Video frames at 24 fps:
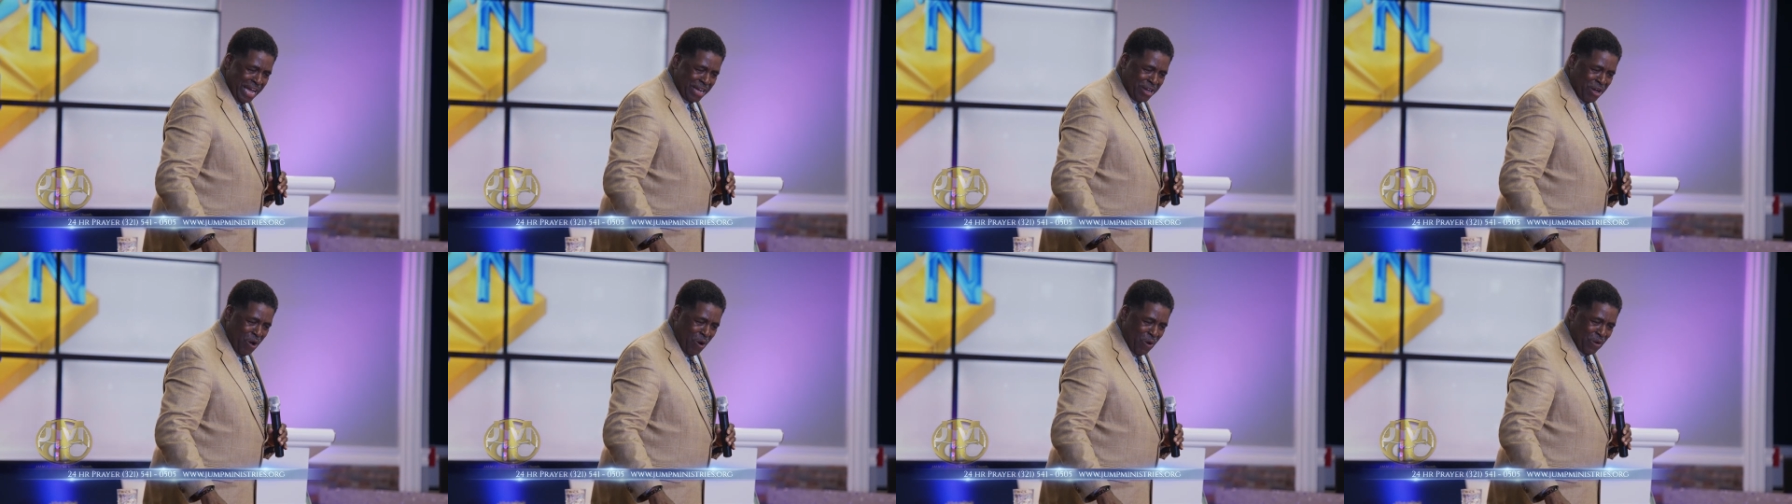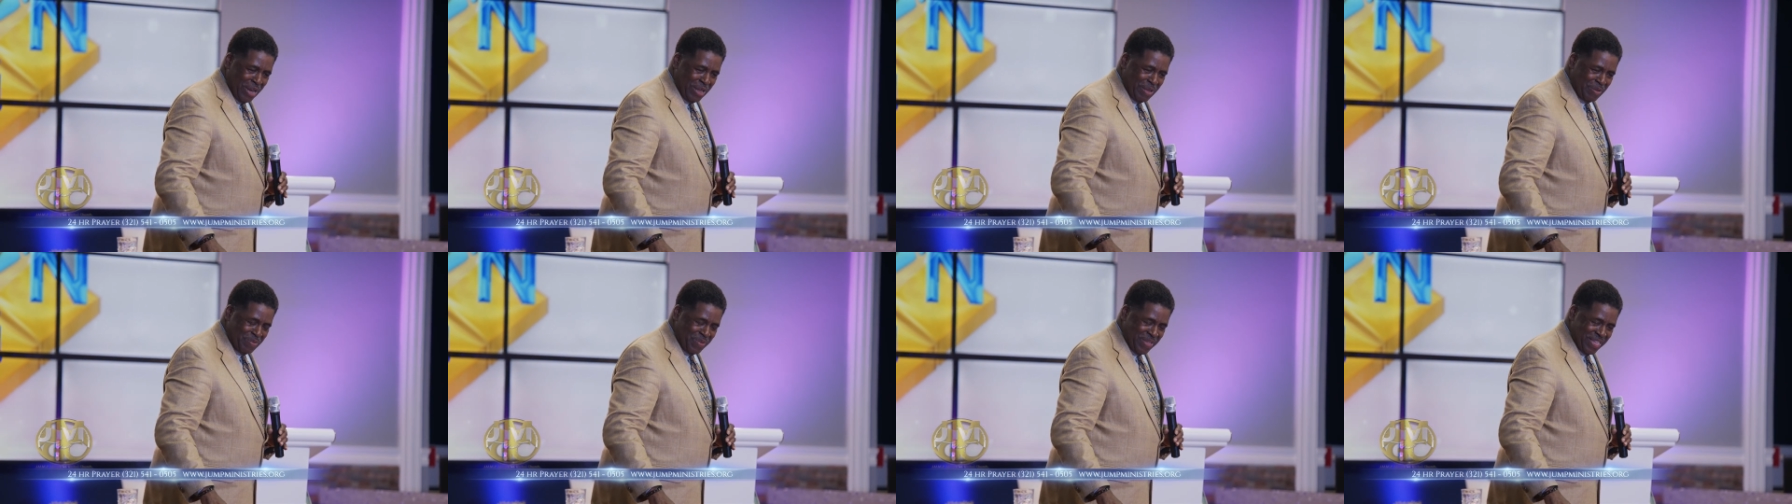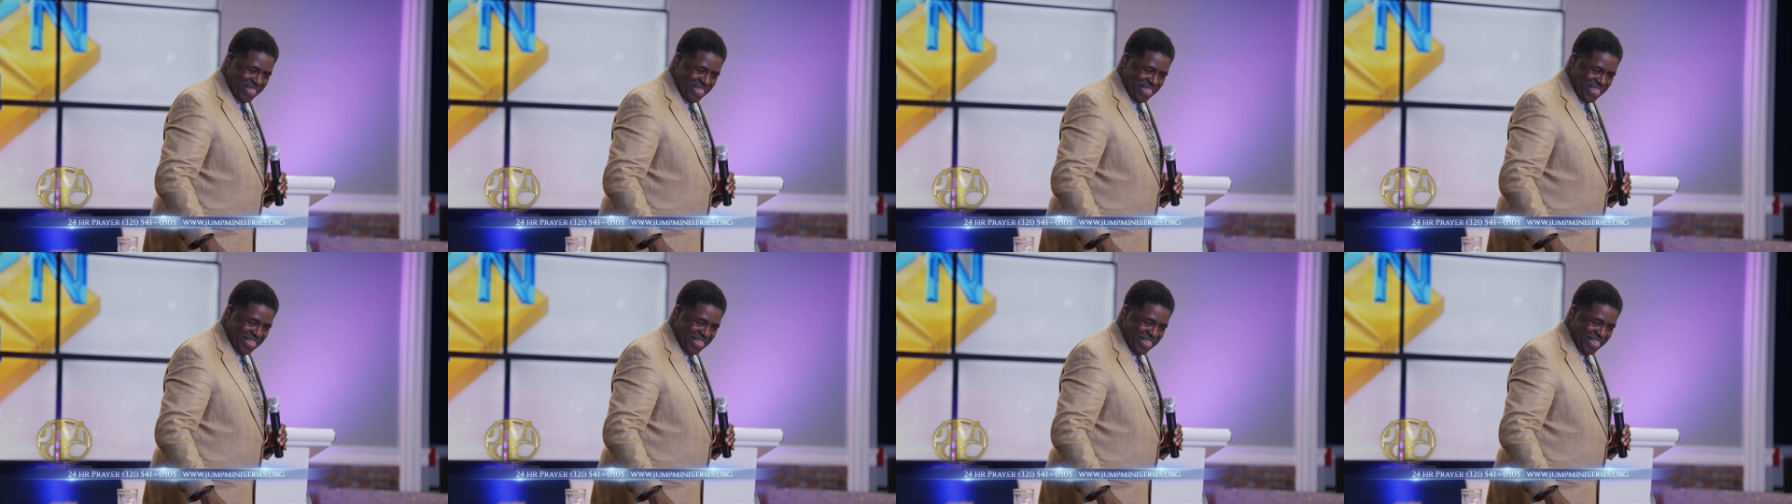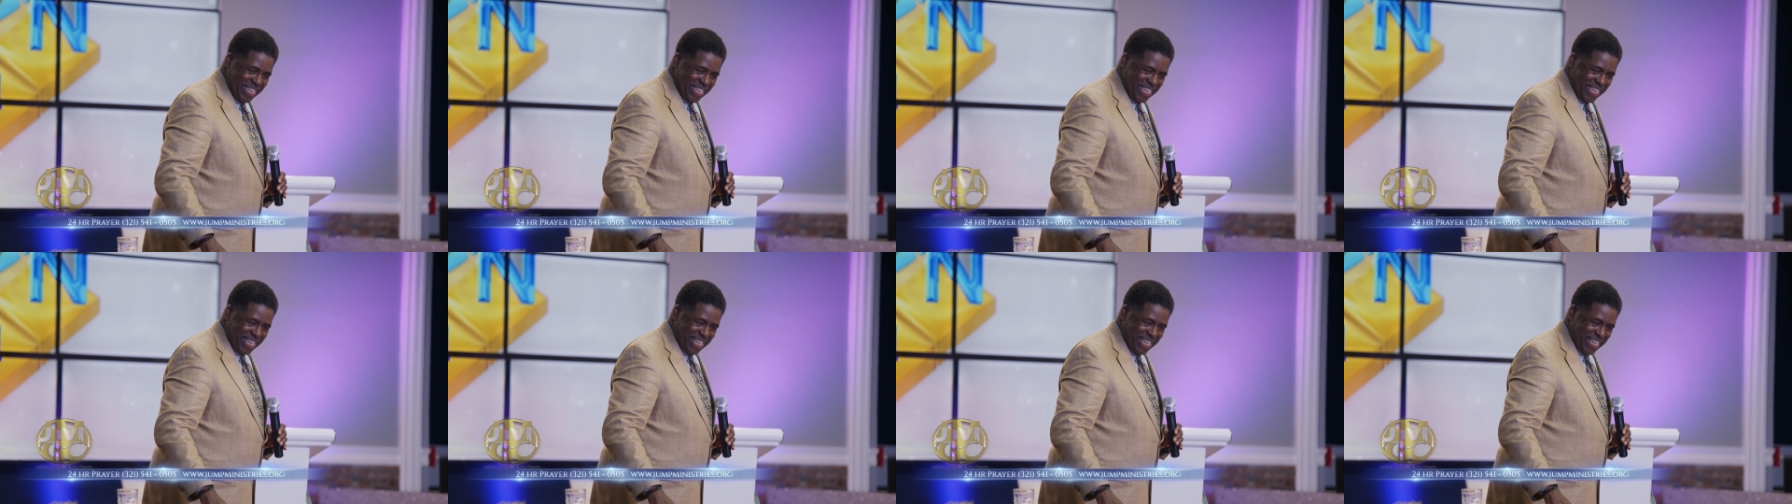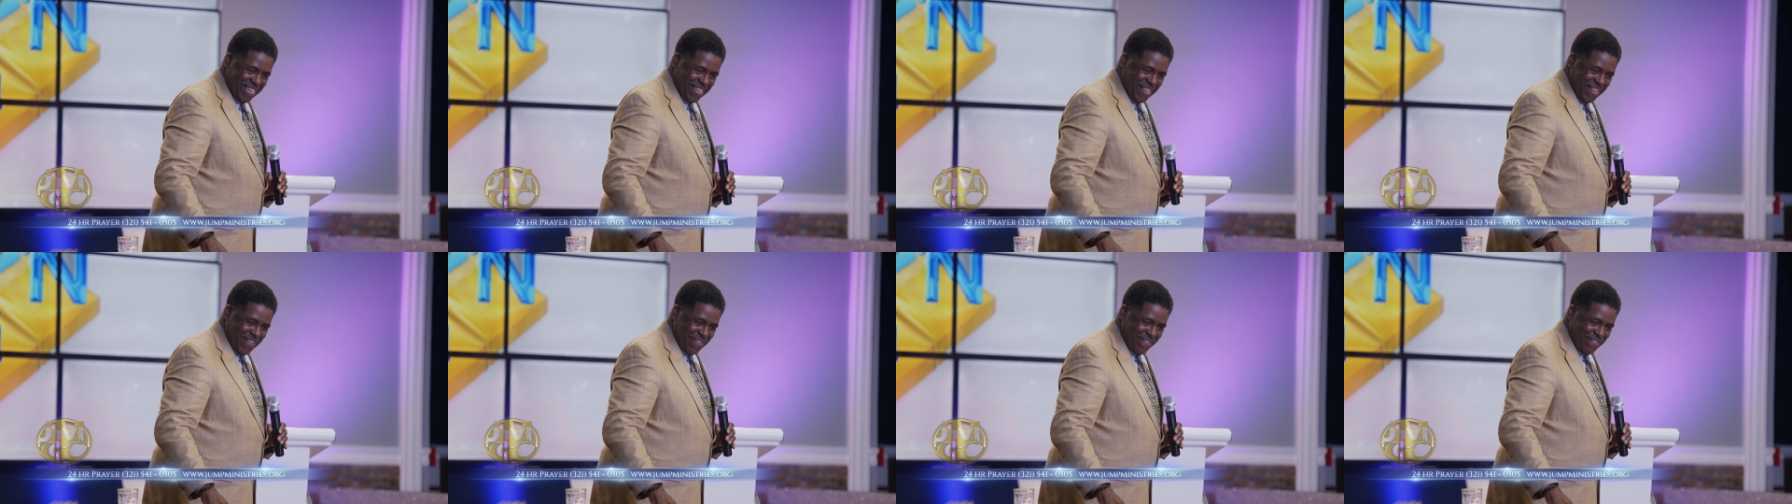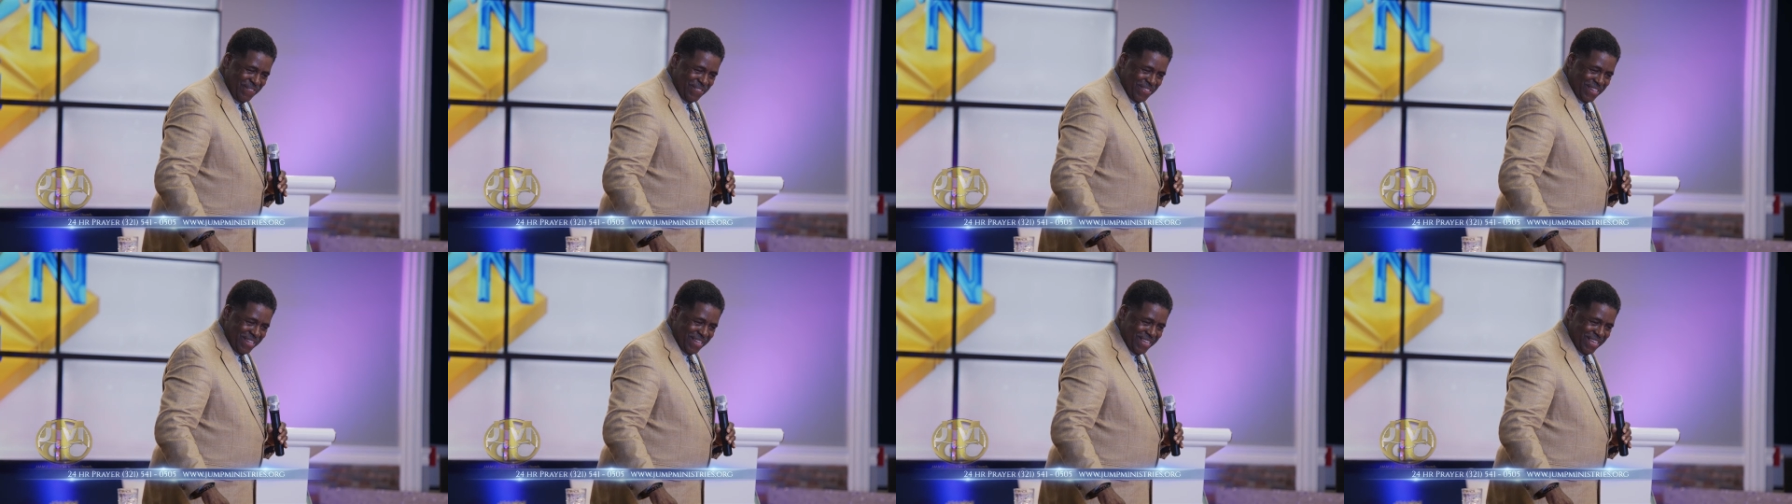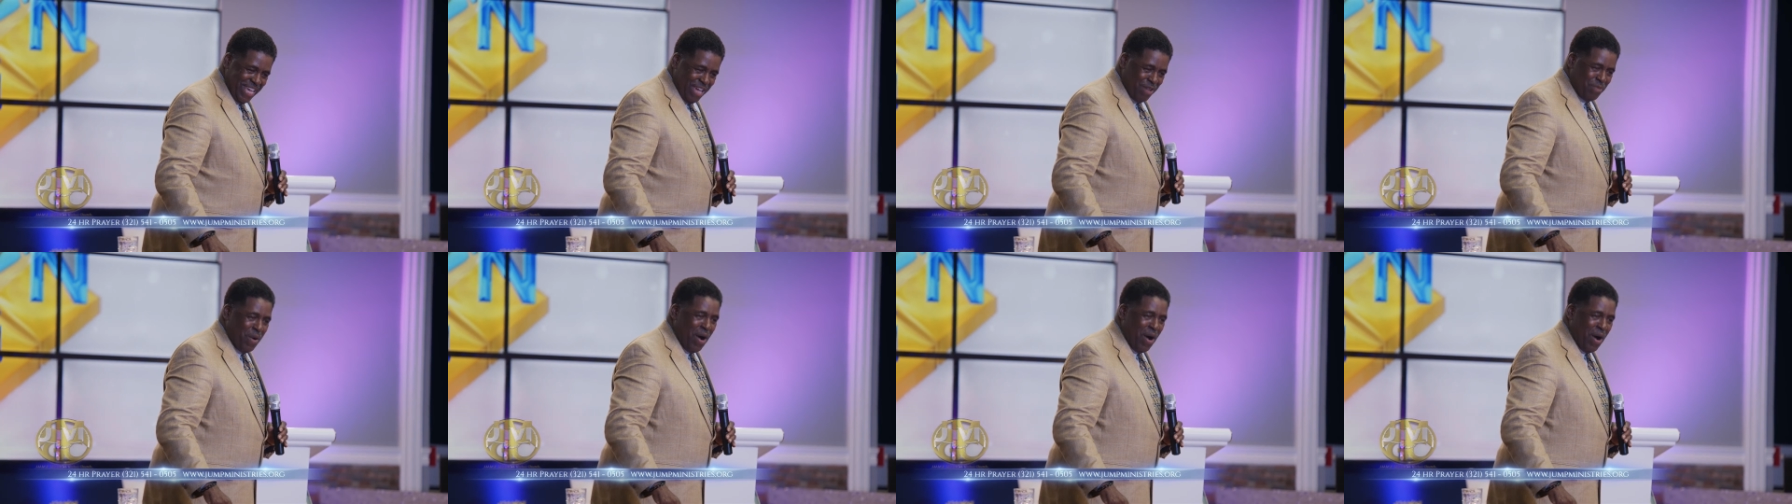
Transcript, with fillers: I call him,